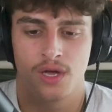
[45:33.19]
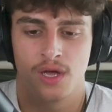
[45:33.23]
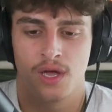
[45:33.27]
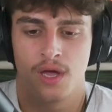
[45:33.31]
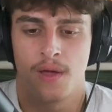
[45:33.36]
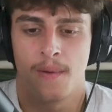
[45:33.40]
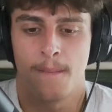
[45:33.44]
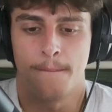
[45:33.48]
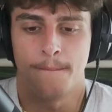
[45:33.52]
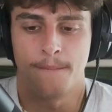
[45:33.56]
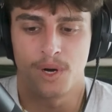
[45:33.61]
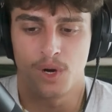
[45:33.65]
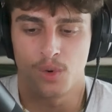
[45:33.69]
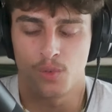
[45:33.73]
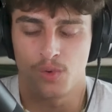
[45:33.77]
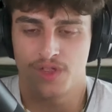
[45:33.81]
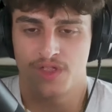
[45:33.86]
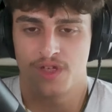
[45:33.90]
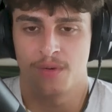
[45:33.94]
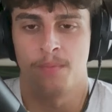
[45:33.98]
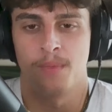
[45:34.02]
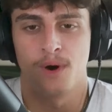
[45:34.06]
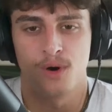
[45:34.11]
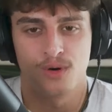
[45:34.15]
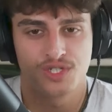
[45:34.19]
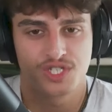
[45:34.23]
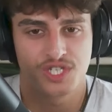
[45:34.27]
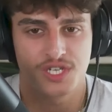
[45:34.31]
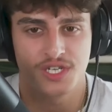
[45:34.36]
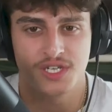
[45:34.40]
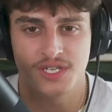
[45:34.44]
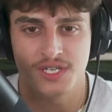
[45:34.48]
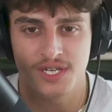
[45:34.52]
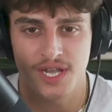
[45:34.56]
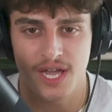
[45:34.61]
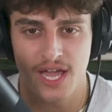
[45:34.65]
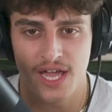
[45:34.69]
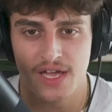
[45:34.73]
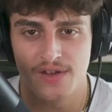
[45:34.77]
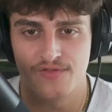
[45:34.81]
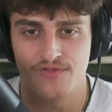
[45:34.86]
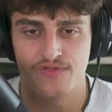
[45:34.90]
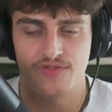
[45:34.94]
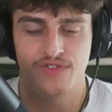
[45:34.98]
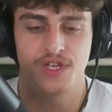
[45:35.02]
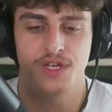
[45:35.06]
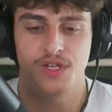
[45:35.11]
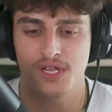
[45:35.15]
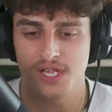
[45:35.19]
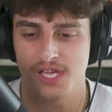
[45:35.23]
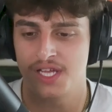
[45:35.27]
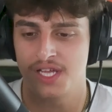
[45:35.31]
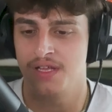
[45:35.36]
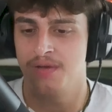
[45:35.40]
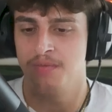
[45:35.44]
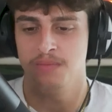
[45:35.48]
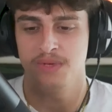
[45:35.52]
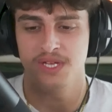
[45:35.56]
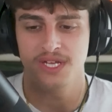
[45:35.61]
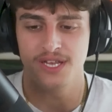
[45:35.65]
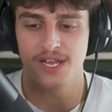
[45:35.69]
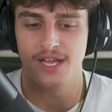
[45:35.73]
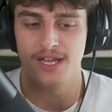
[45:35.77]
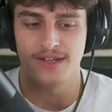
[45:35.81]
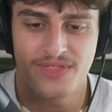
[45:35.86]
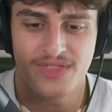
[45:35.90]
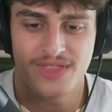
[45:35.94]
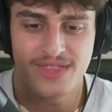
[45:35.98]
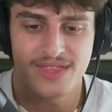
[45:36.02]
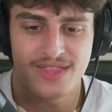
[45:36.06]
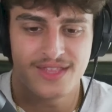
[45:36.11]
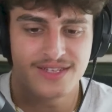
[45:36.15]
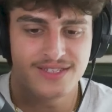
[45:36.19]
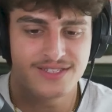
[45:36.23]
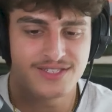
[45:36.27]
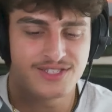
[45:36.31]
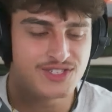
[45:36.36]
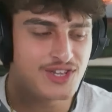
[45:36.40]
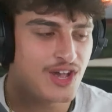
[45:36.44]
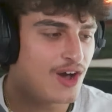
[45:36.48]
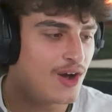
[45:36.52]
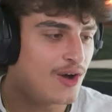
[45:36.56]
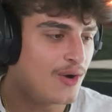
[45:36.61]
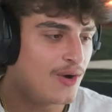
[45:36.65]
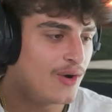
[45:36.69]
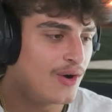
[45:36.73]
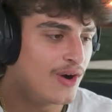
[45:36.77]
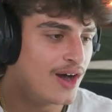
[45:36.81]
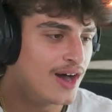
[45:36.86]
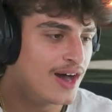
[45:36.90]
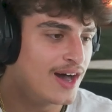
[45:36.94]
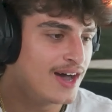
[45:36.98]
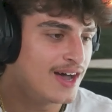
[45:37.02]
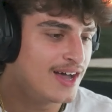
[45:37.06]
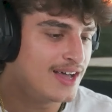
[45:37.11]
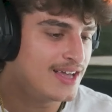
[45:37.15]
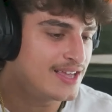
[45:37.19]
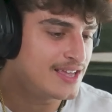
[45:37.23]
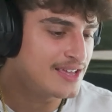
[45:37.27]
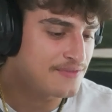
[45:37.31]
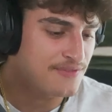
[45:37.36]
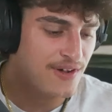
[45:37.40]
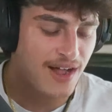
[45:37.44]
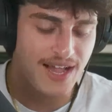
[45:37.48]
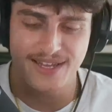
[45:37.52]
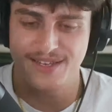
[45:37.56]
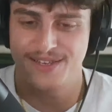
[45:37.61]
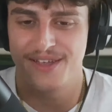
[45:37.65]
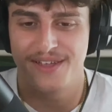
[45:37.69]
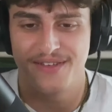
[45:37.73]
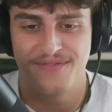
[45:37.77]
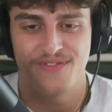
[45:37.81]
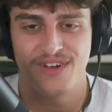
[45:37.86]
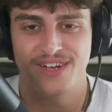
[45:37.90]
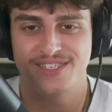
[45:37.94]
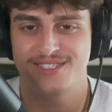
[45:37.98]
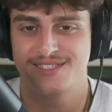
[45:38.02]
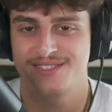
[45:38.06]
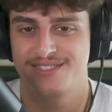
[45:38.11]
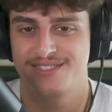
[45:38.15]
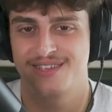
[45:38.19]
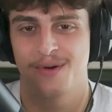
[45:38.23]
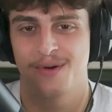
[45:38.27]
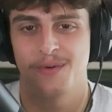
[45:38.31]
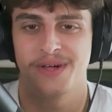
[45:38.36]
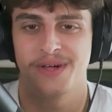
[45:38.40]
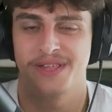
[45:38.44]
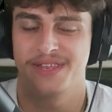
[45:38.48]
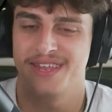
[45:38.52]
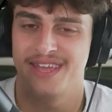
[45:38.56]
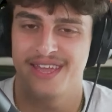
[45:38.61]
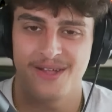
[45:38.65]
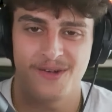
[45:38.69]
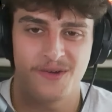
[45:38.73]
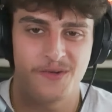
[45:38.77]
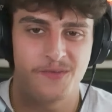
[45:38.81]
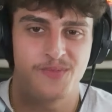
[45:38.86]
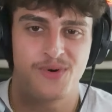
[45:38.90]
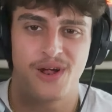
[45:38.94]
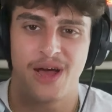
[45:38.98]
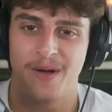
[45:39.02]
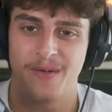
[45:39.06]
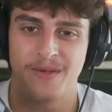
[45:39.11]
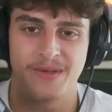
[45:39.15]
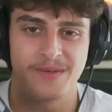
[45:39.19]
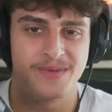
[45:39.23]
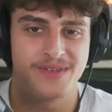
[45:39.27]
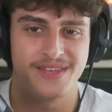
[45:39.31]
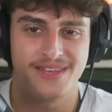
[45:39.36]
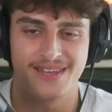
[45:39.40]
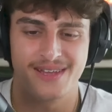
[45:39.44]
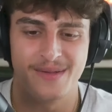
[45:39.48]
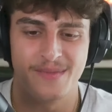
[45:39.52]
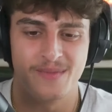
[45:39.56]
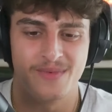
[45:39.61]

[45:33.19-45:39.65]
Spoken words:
but with emotion and feeling and meaning. So if I had to invest in someone, it would probably be him.